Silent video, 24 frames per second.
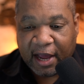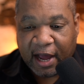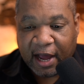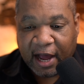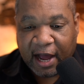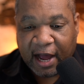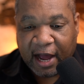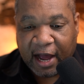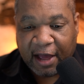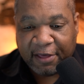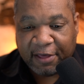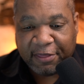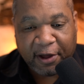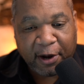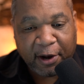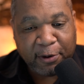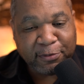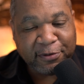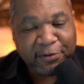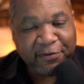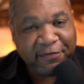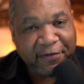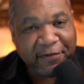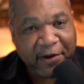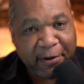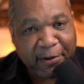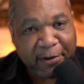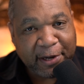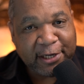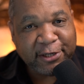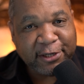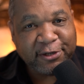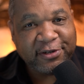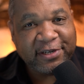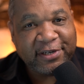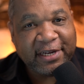I thought it was very
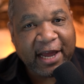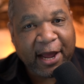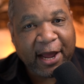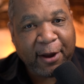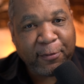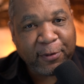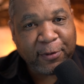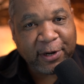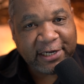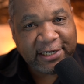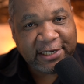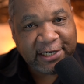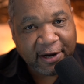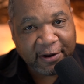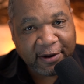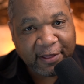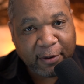interesting. I want to share